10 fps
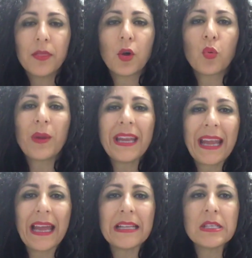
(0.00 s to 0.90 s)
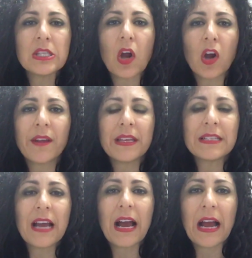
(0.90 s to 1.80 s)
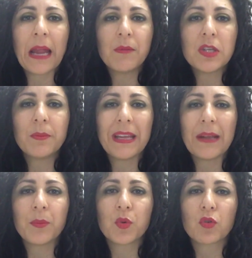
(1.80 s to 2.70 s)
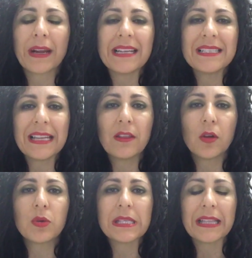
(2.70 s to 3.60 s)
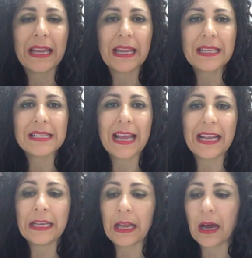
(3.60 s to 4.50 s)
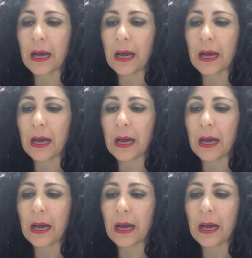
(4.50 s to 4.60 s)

The weekends are the time to be embracing those things and